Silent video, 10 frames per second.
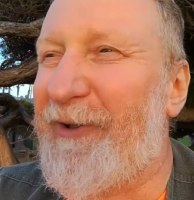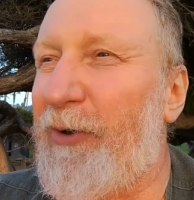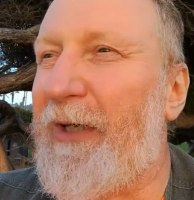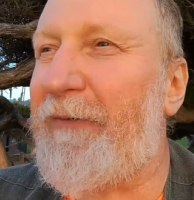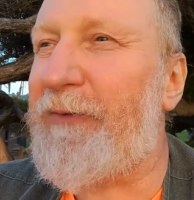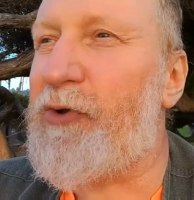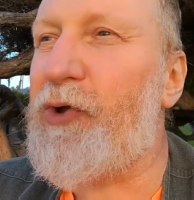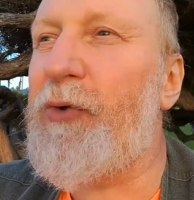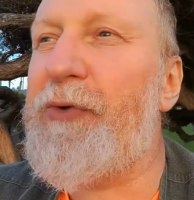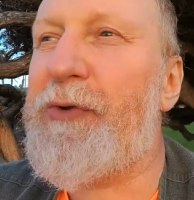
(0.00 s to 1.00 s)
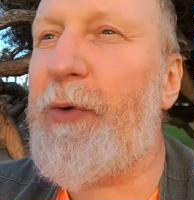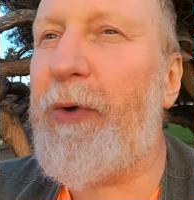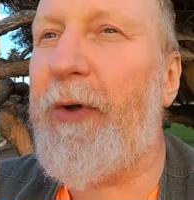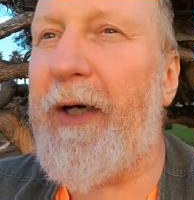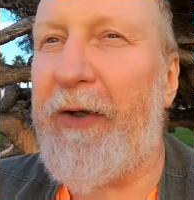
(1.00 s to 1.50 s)
you have to choose who
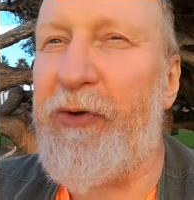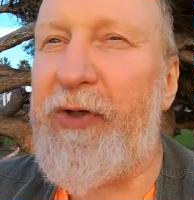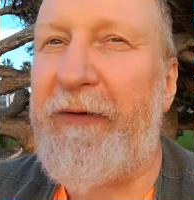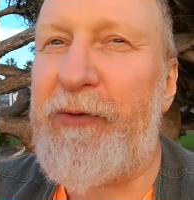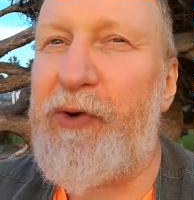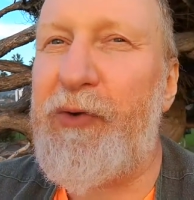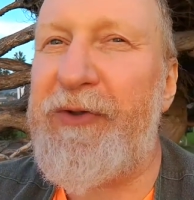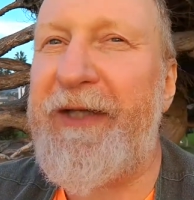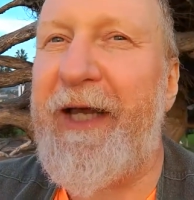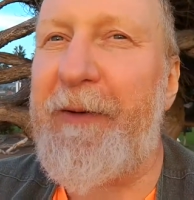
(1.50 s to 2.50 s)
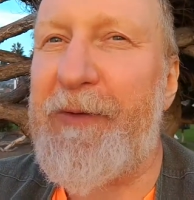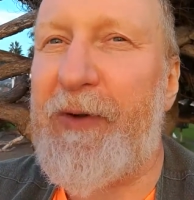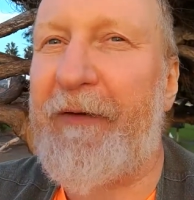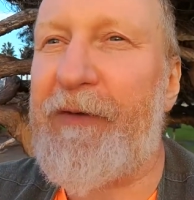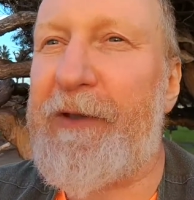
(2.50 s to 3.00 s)
you are you have to choose names you
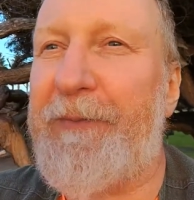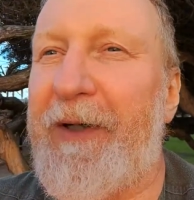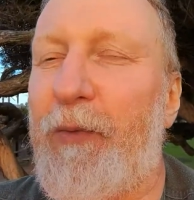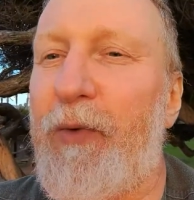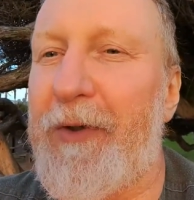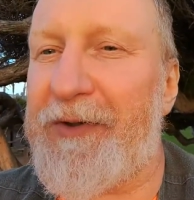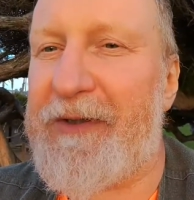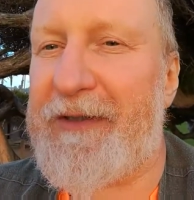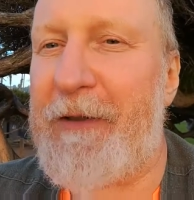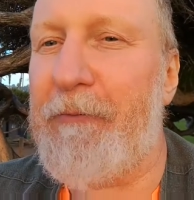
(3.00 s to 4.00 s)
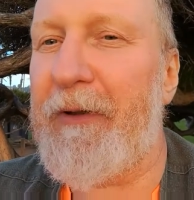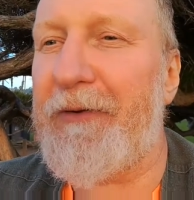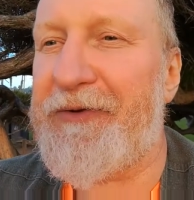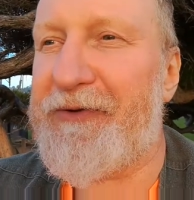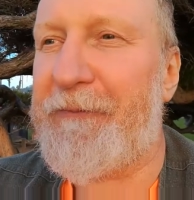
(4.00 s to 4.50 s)
have to speak words
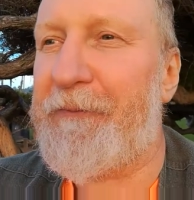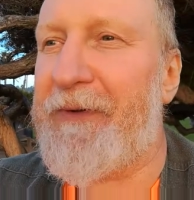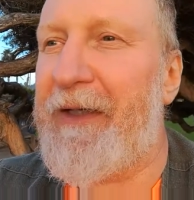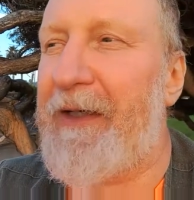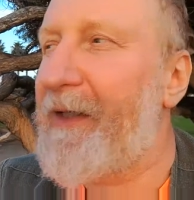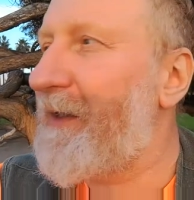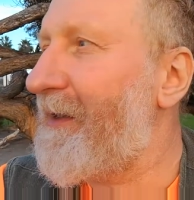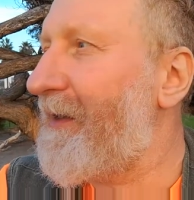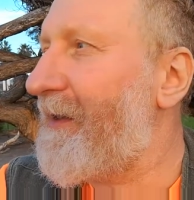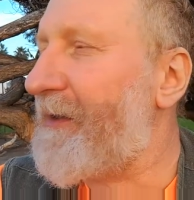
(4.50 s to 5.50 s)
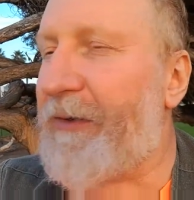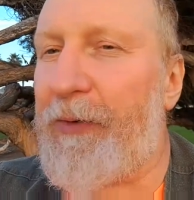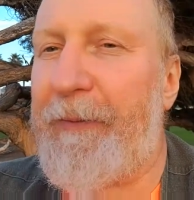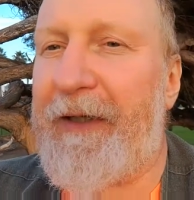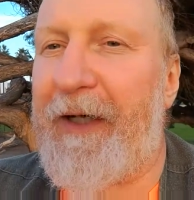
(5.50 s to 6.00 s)
symbols so
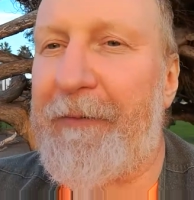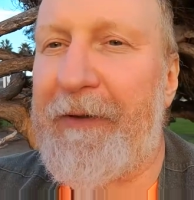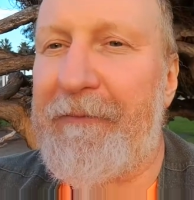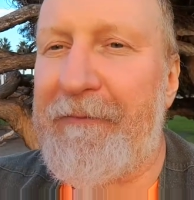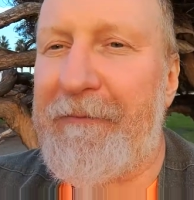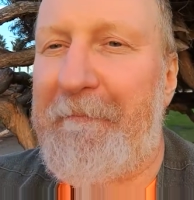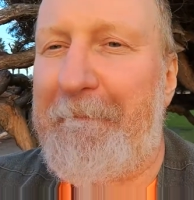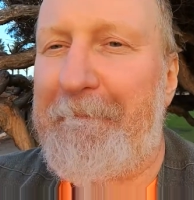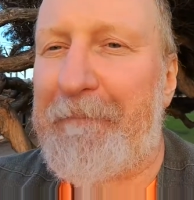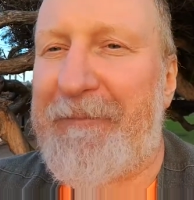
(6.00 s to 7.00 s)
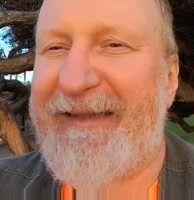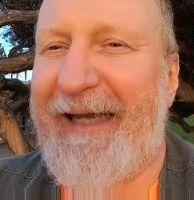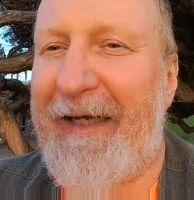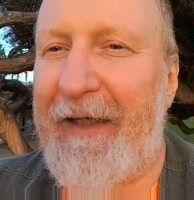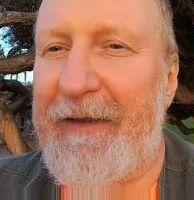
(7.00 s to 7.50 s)
you're becoming
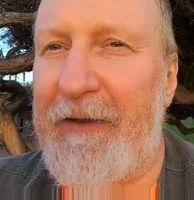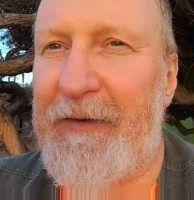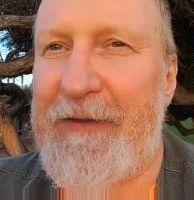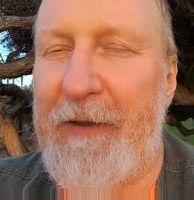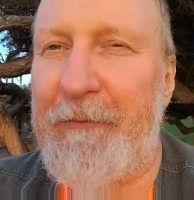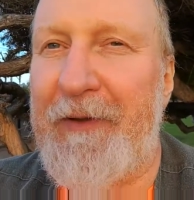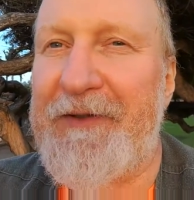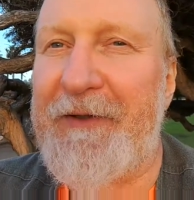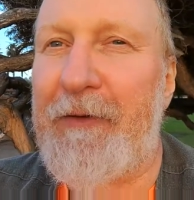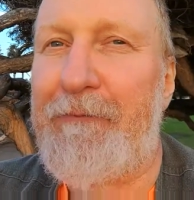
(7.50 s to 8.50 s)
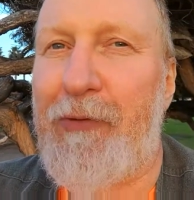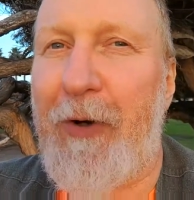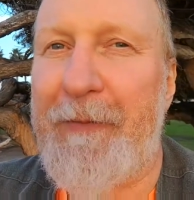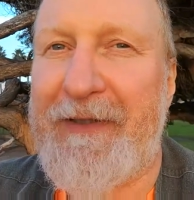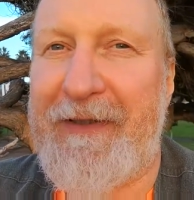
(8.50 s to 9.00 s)
tied into symbols into
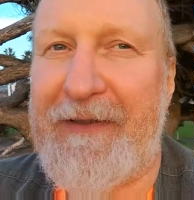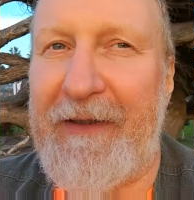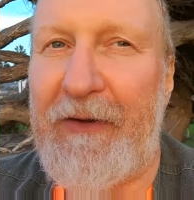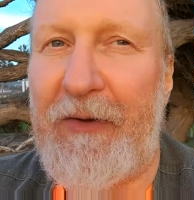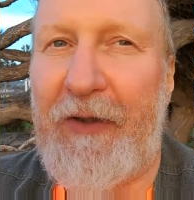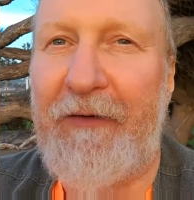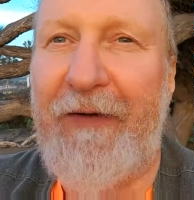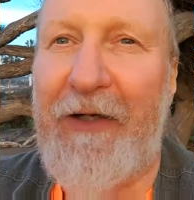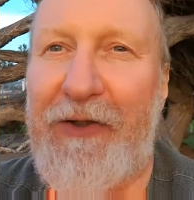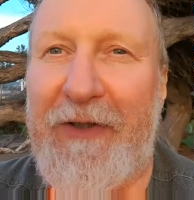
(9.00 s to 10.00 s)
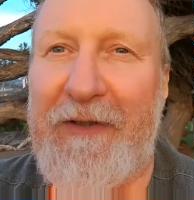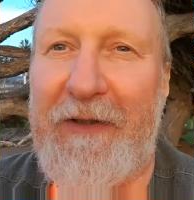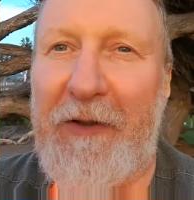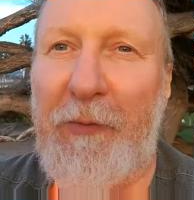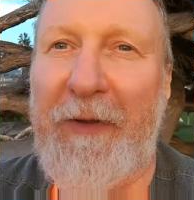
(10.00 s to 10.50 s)
promises into conventions
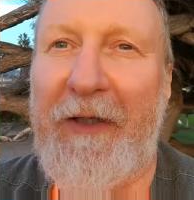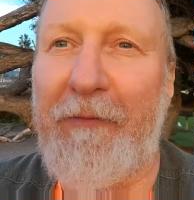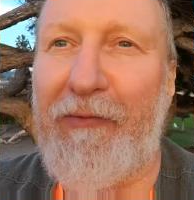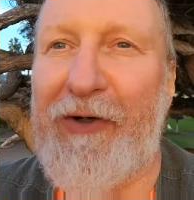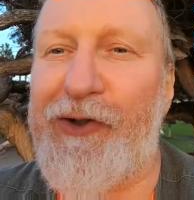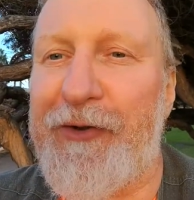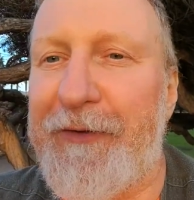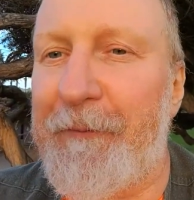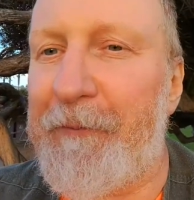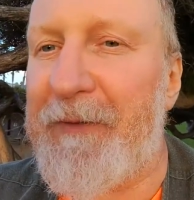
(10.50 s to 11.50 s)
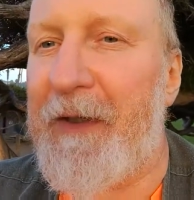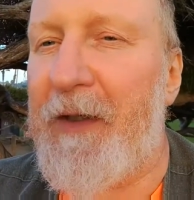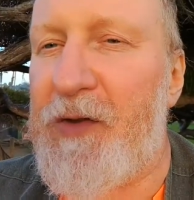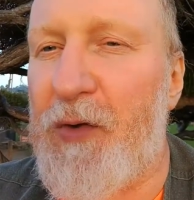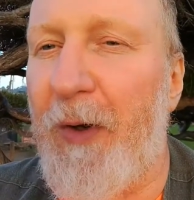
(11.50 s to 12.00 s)
and you become rigid
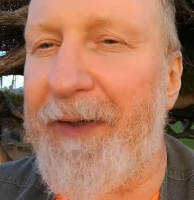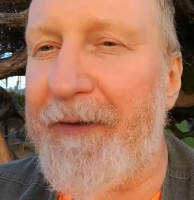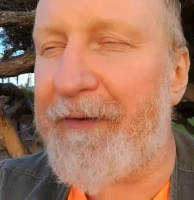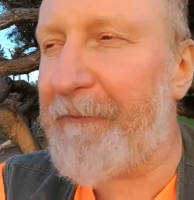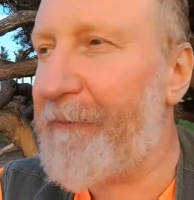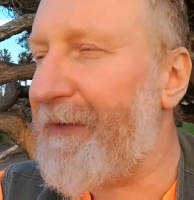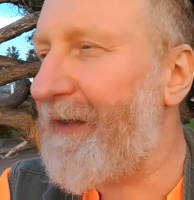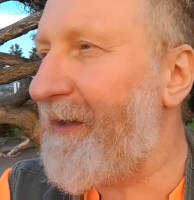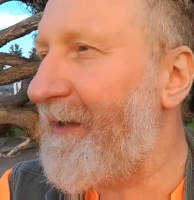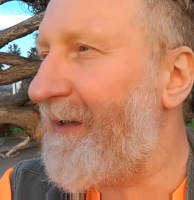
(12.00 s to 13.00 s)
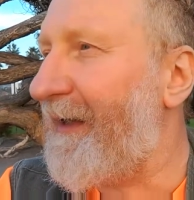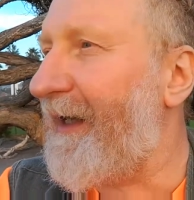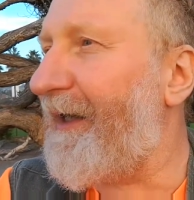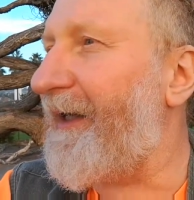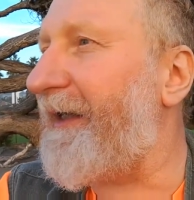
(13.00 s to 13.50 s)
solid
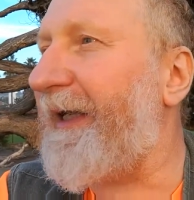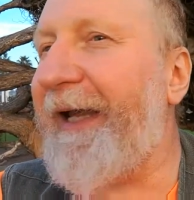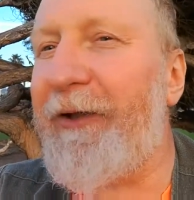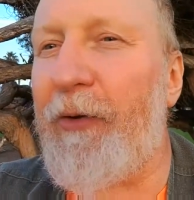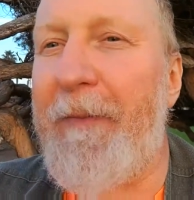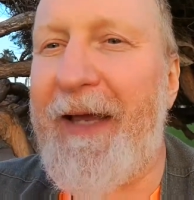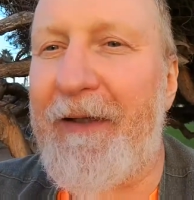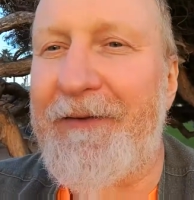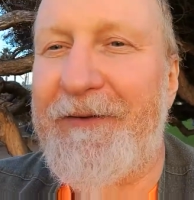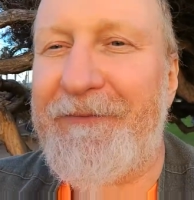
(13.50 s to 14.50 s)
and then again you melt